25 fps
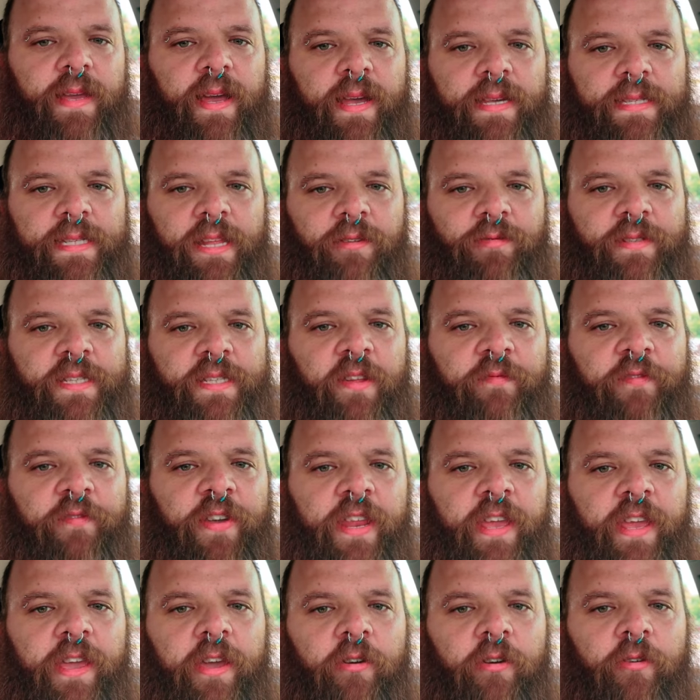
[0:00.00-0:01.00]
guys, that was the
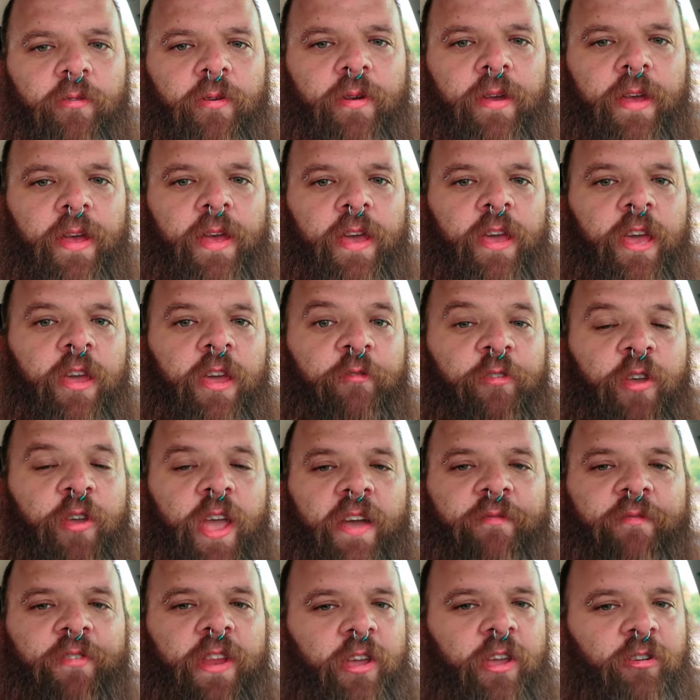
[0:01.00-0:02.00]
video. If you
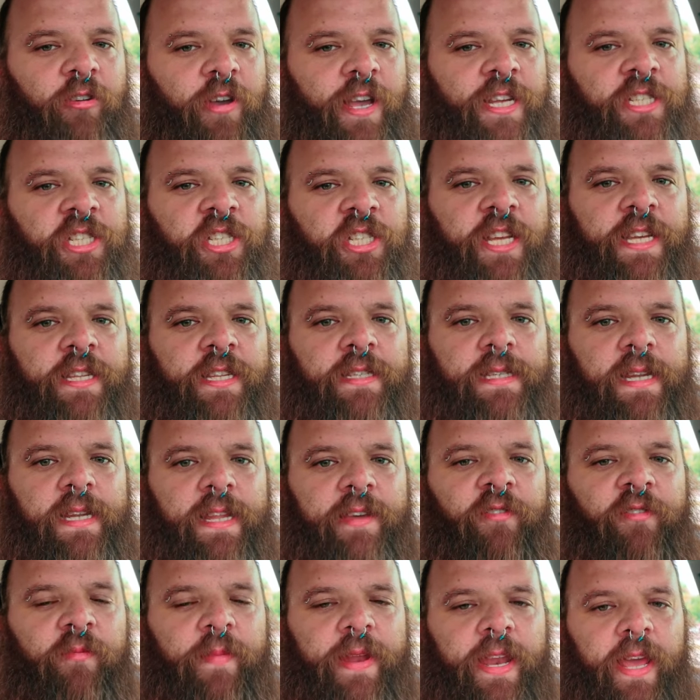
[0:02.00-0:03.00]
have any questions, leave
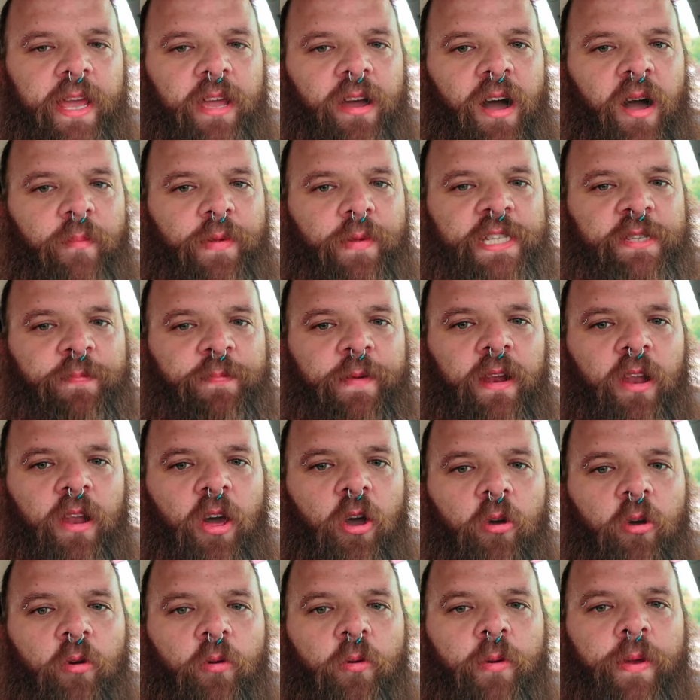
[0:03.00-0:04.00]
them in the comments
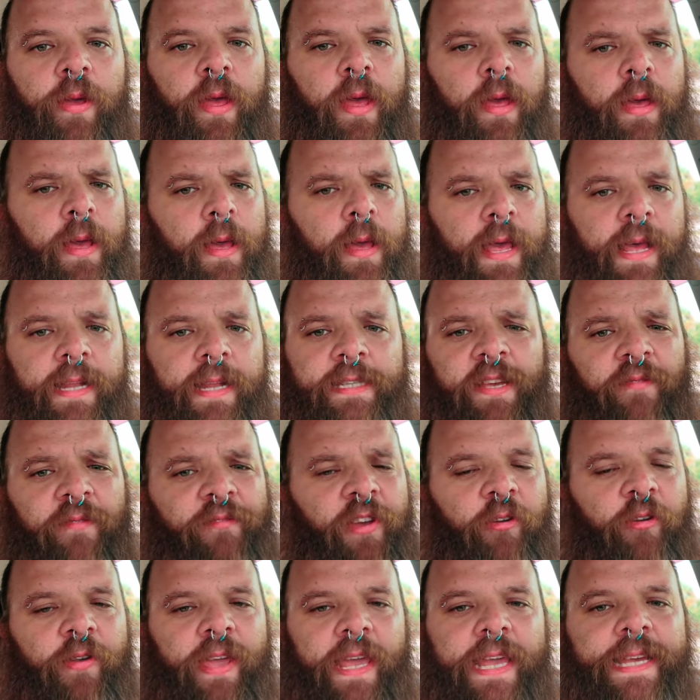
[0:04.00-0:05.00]
below. It's a
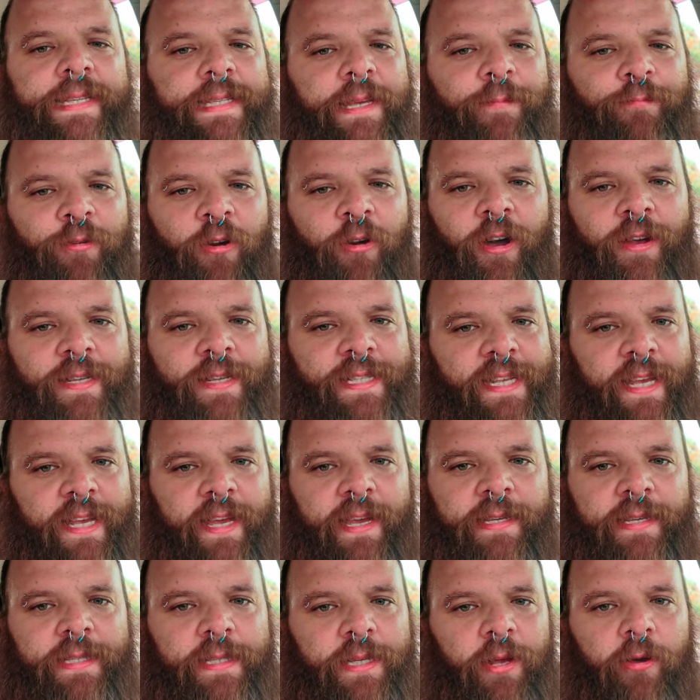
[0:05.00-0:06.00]
very easy
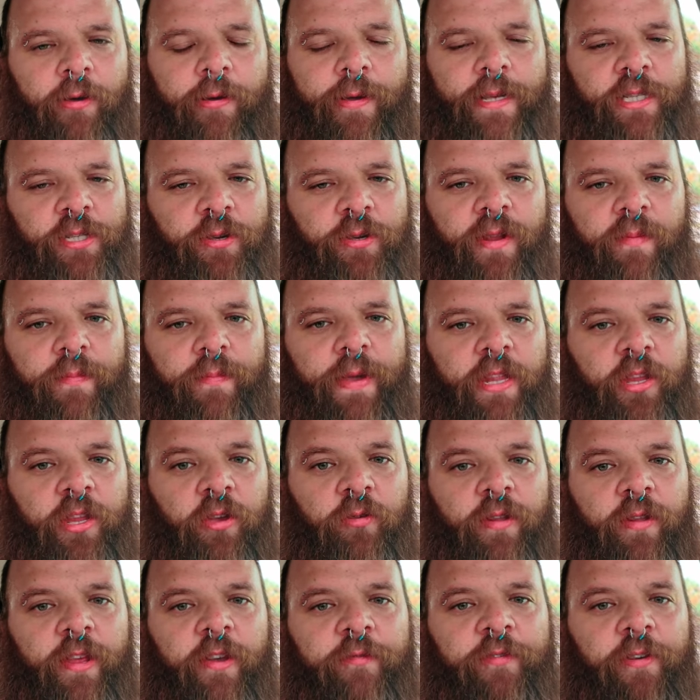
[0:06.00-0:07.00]
process, so it shouldn't be too
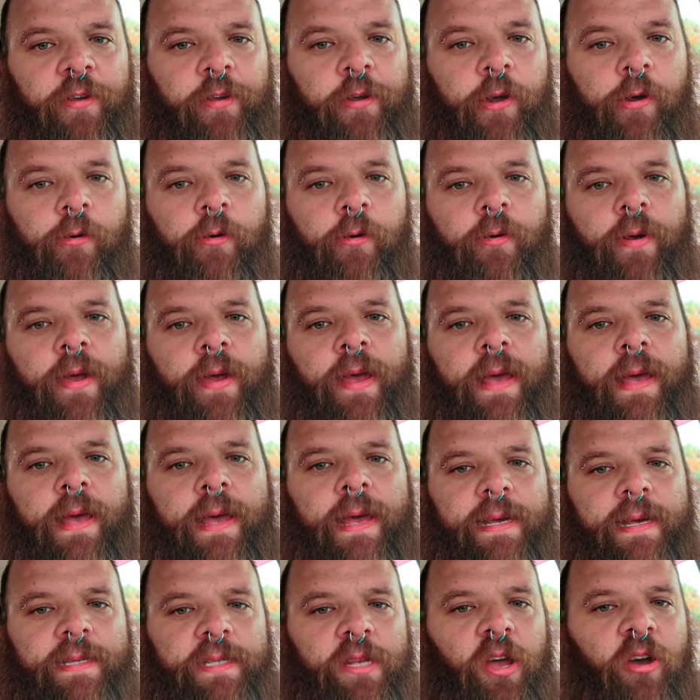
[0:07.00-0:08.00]
difficult.
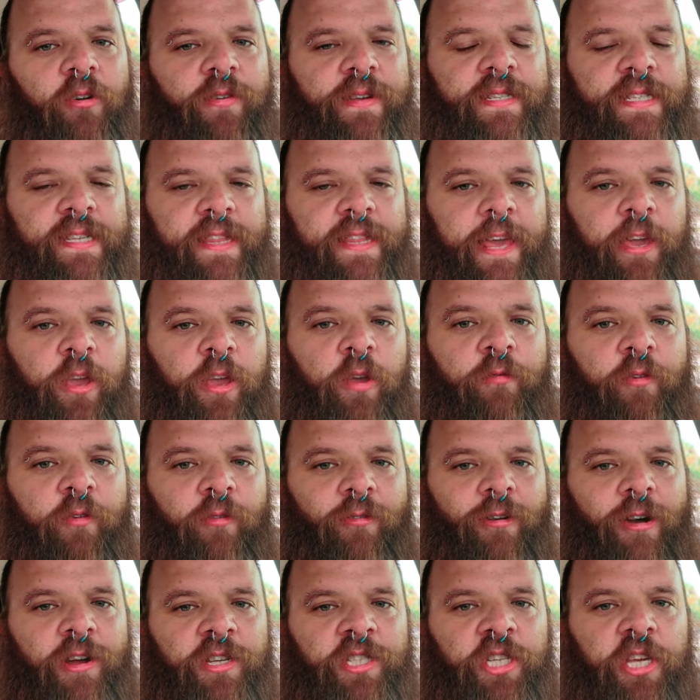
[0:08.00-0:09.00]
As always, thank you for
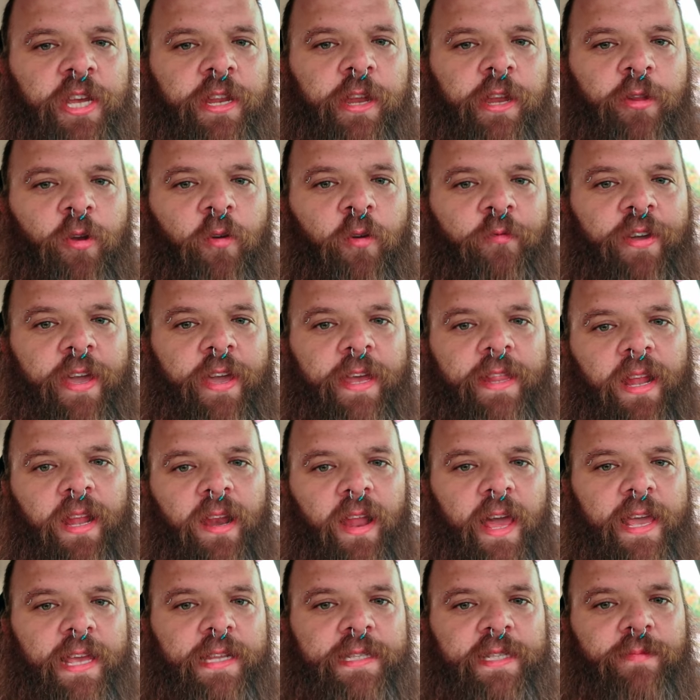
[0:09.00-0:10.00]
watching and don't forget to
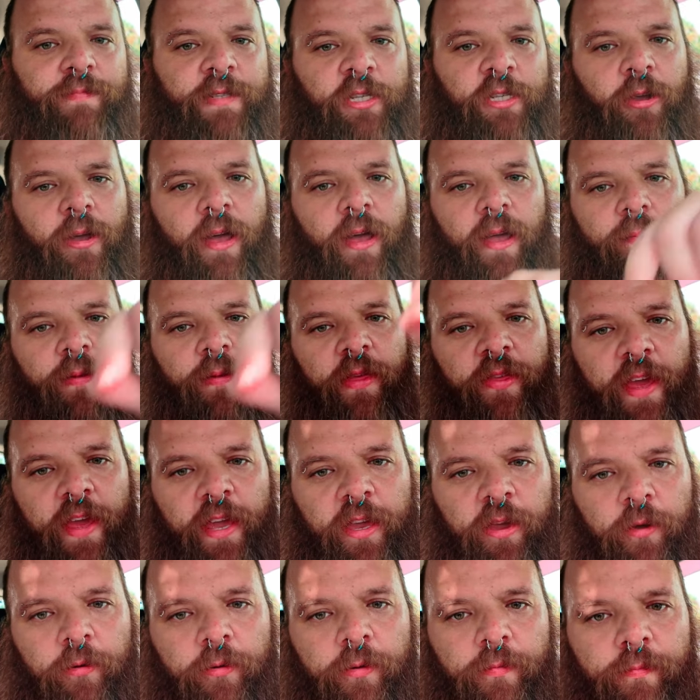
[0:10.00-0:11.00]
like and subscribe. Thank
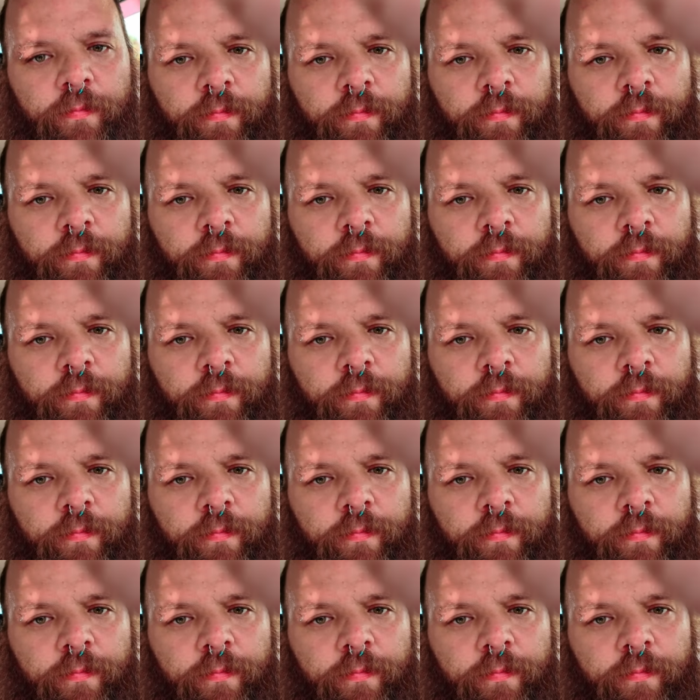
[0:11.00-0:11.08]
you.